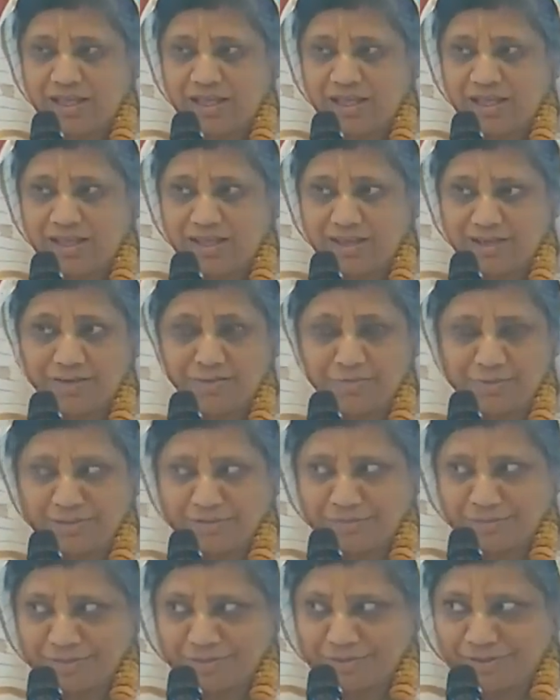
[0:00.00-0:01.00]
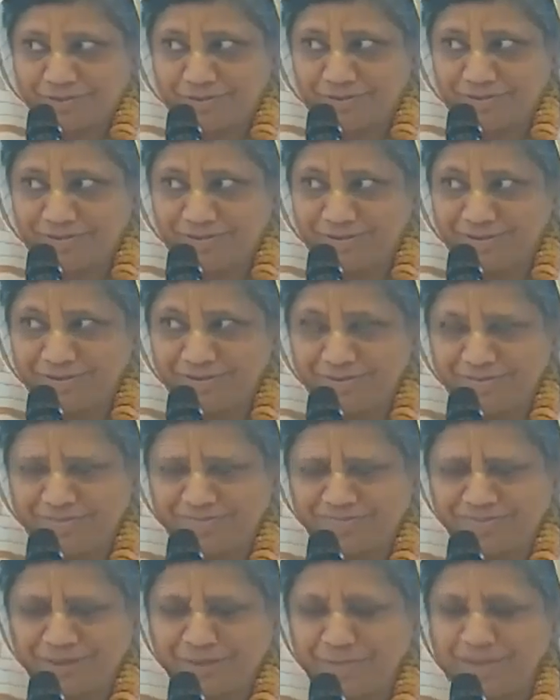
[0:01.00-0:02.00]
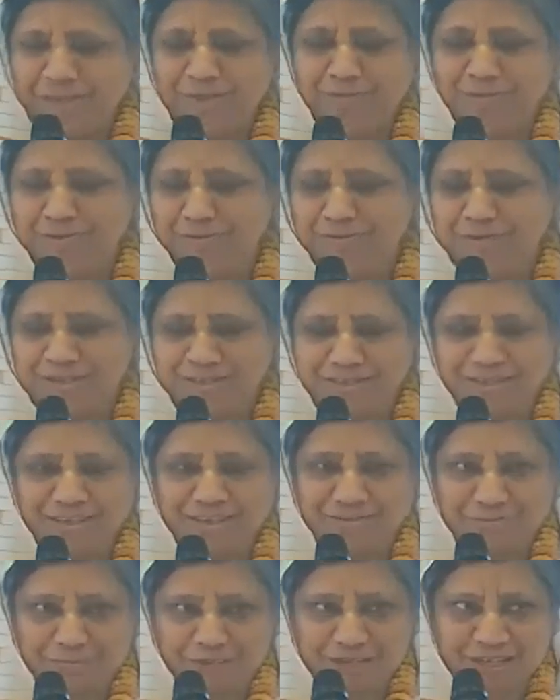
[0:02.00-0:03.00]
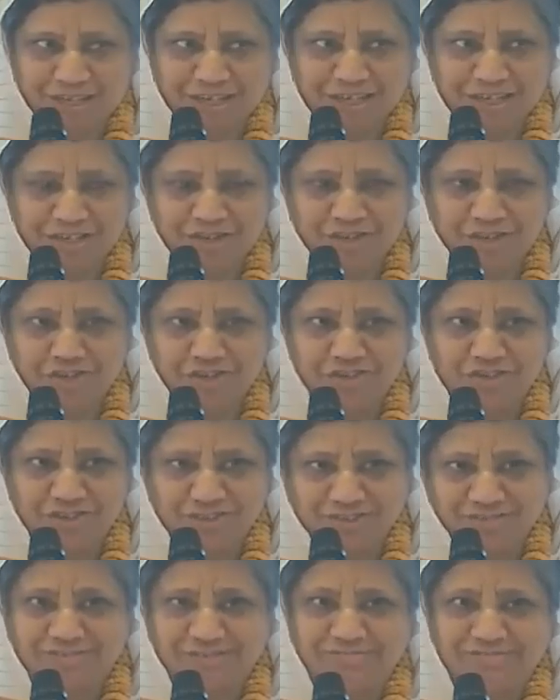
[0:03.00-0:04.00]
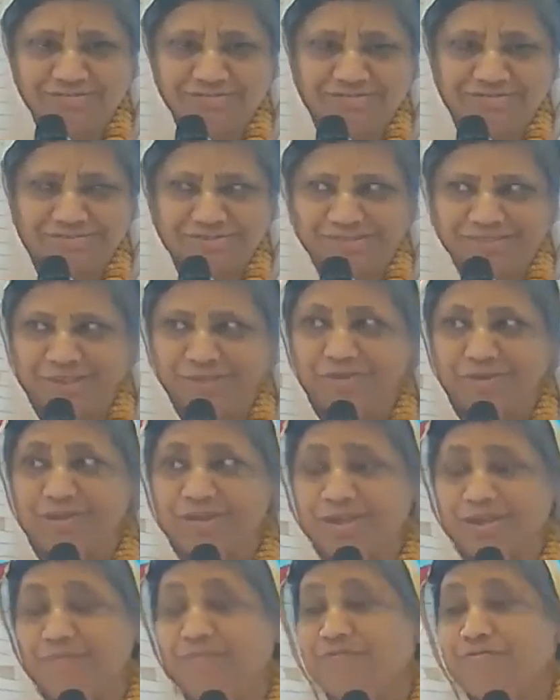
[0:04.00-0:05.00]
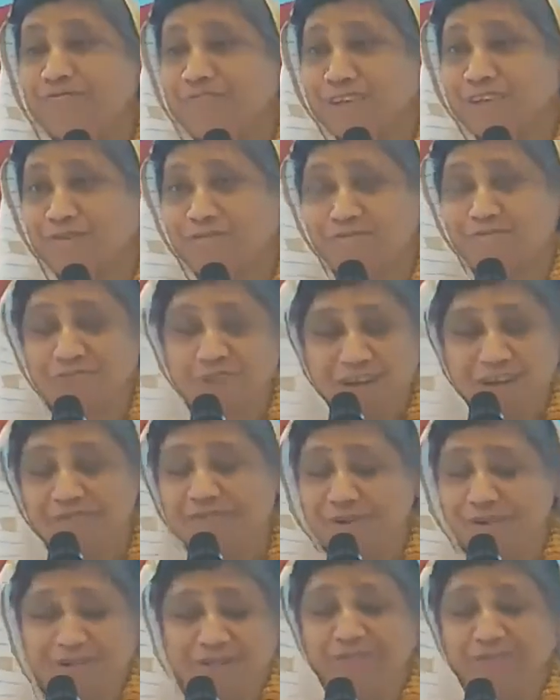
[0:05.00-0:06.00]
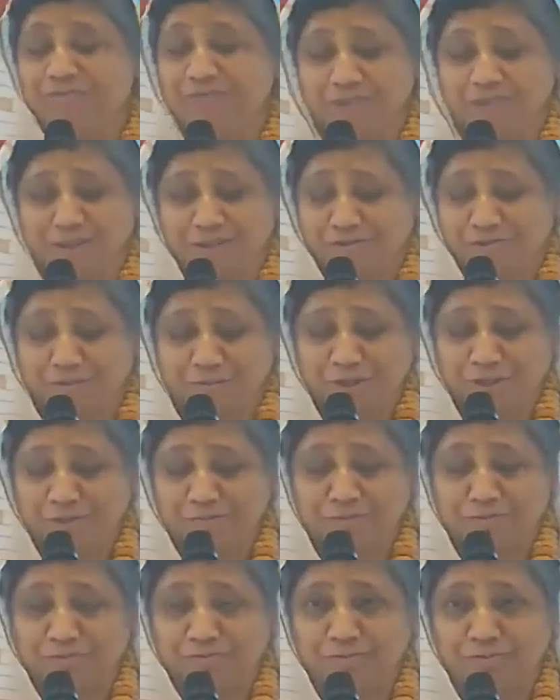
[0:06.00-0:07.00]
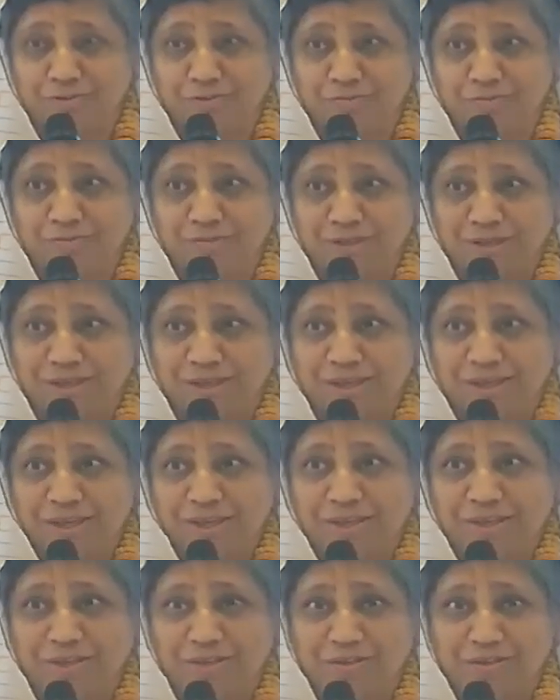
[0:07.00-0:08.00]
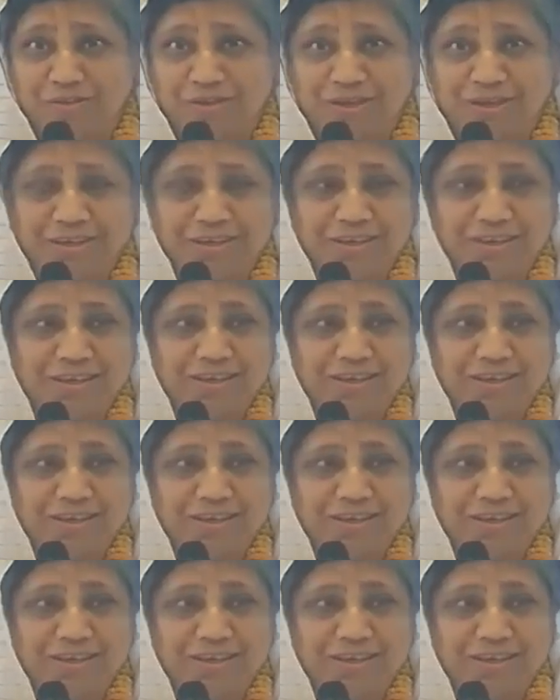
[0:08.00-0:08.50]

I remember my spiritual master gave me an instruction that was like very, very difficult for me to perform. Okay,